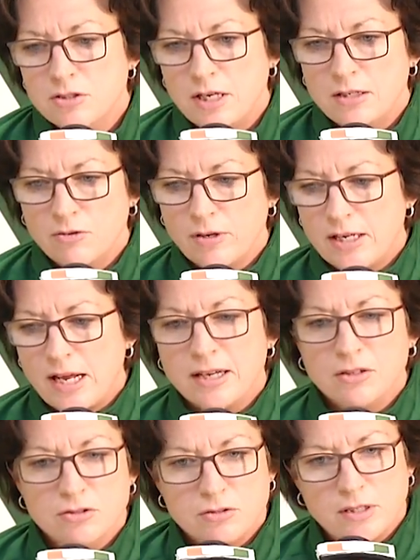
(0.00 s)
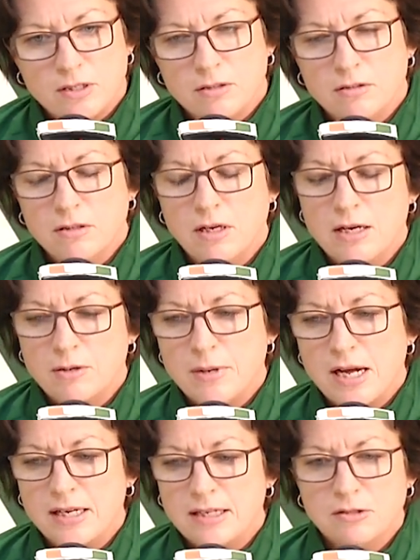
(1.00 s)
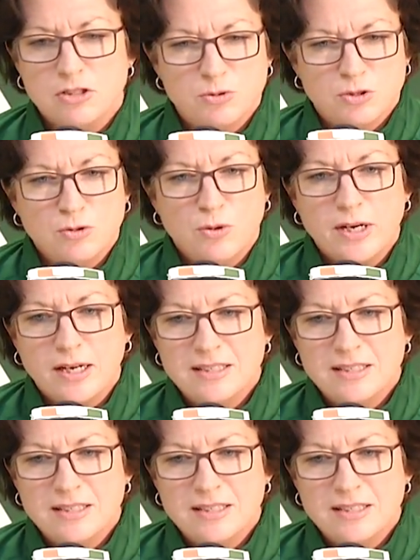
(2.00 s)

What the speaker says: She had great angles on her body, and she was quick."